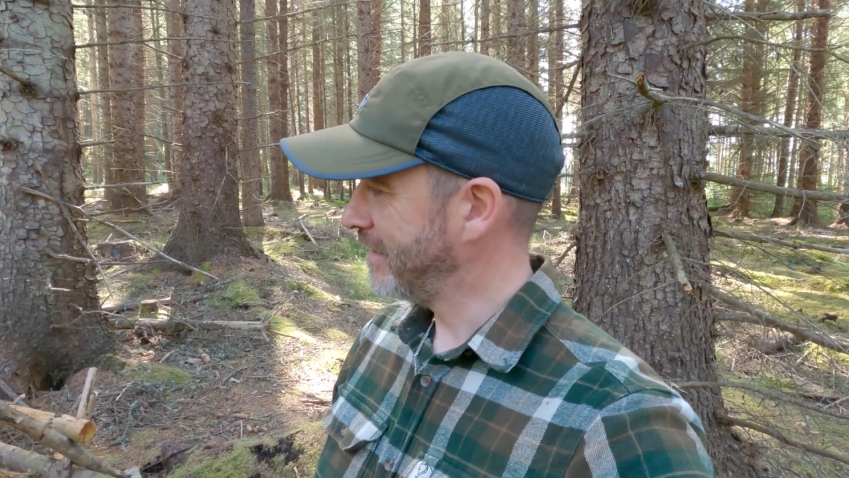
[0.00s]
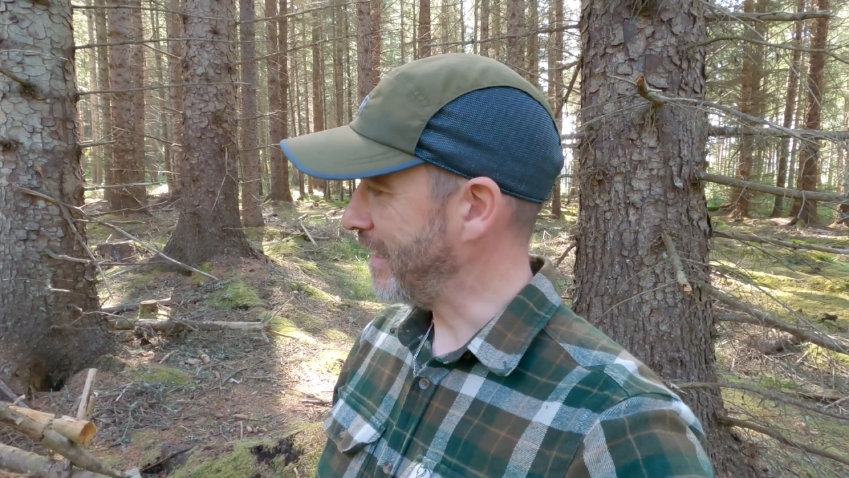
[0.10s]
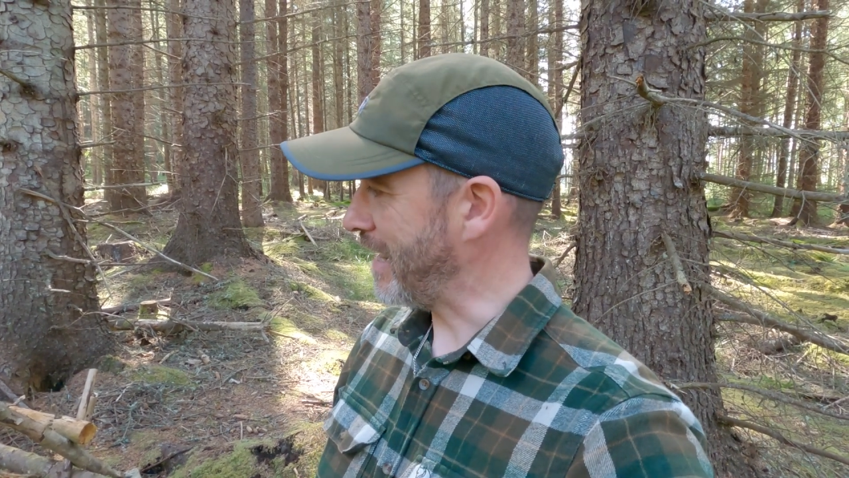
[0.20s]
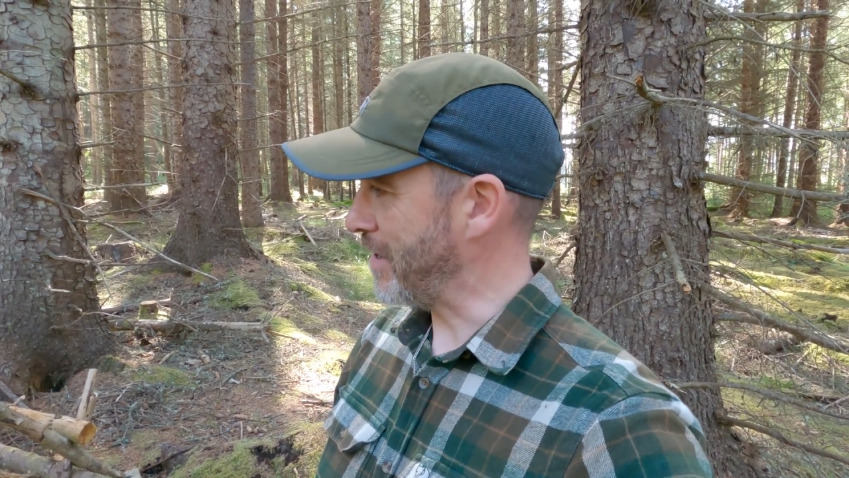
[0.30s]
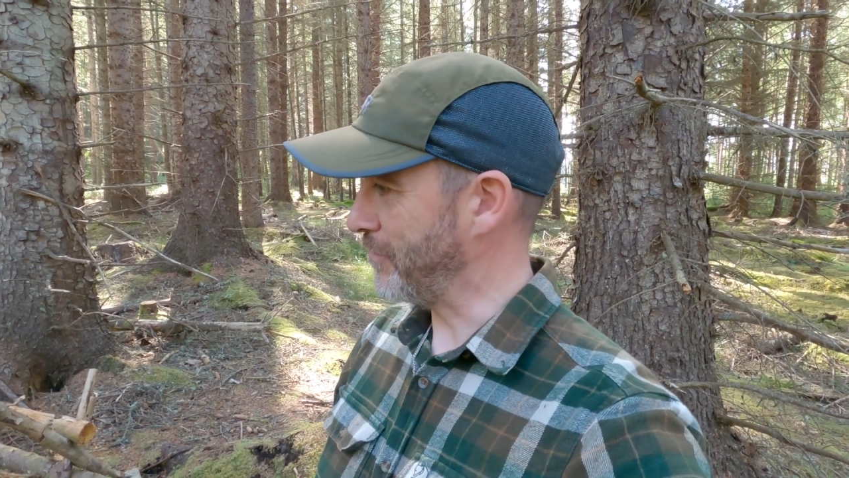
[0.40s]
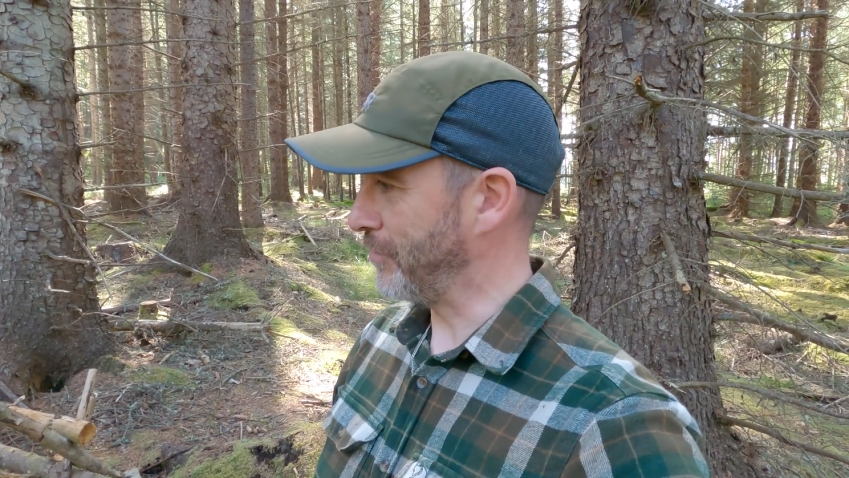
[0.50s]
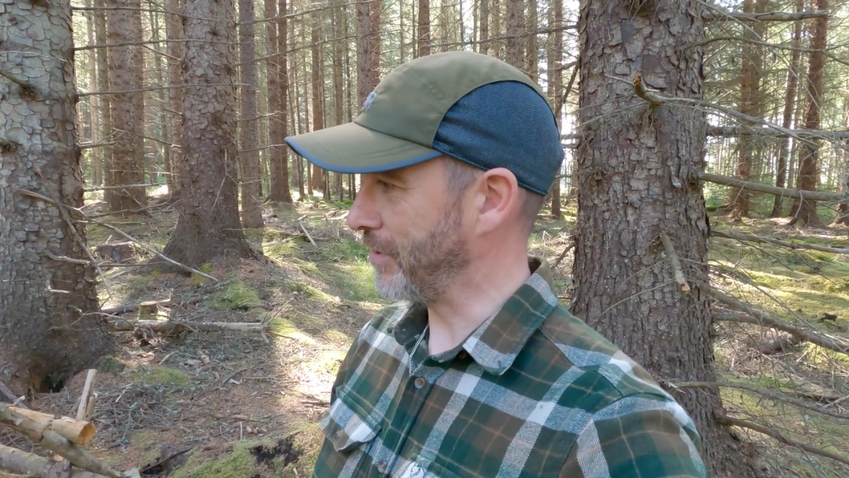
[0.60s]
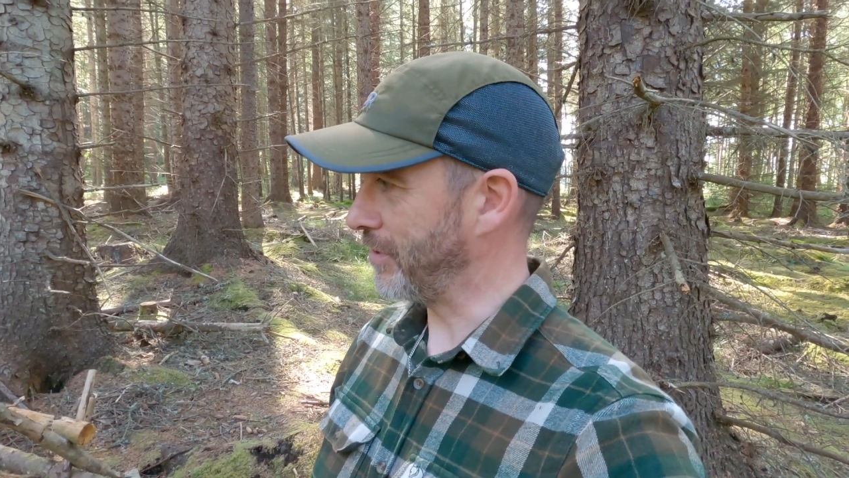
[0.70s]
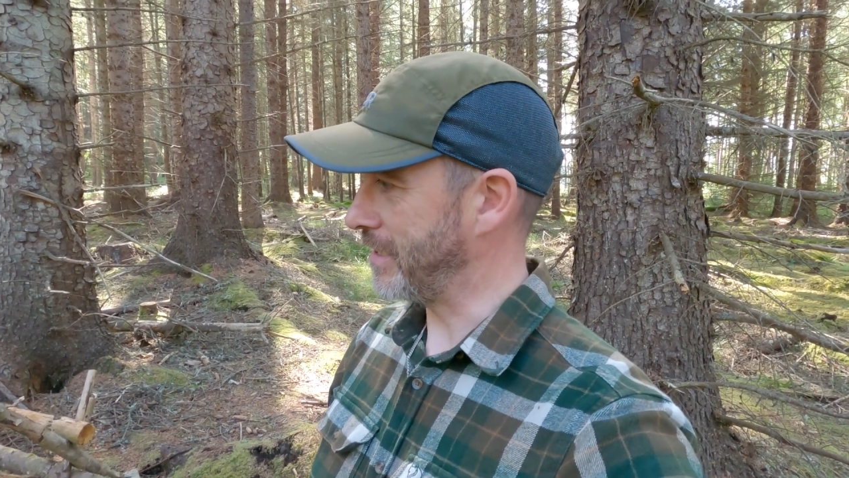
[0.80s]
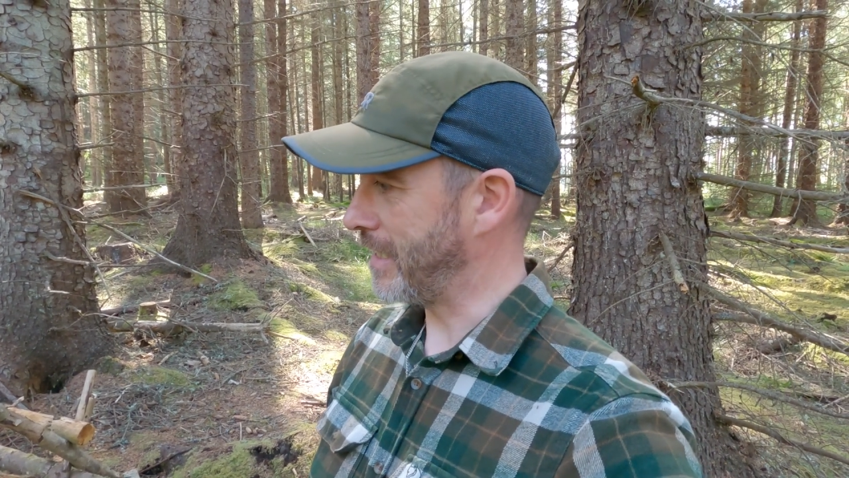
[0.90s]

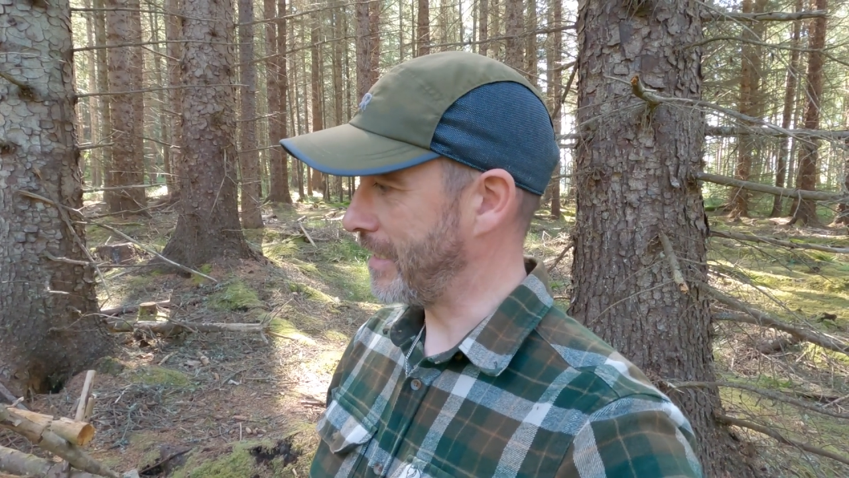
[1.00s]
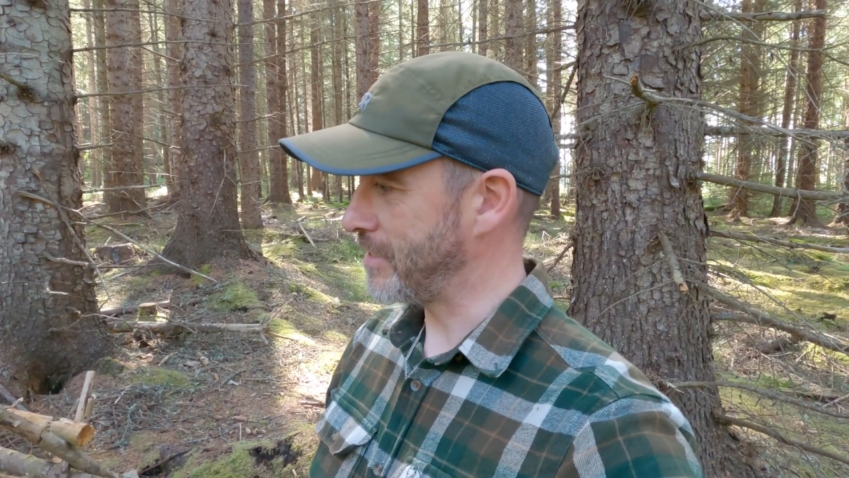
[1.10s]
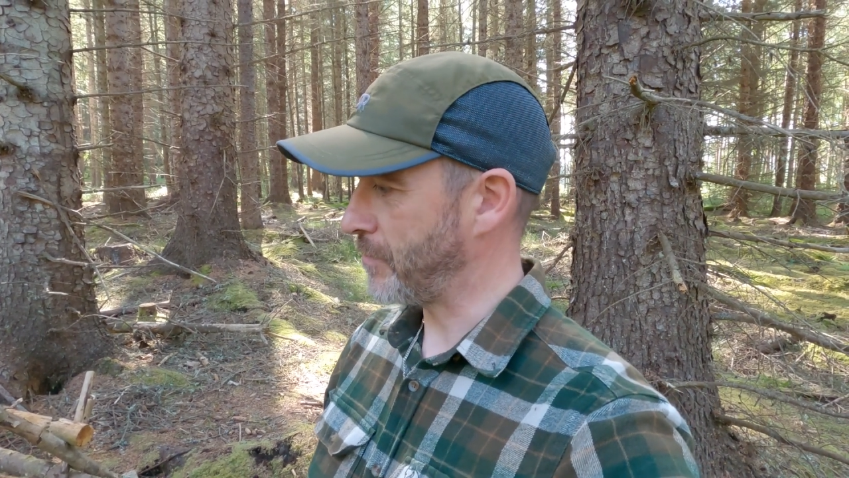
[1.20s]
Really nice.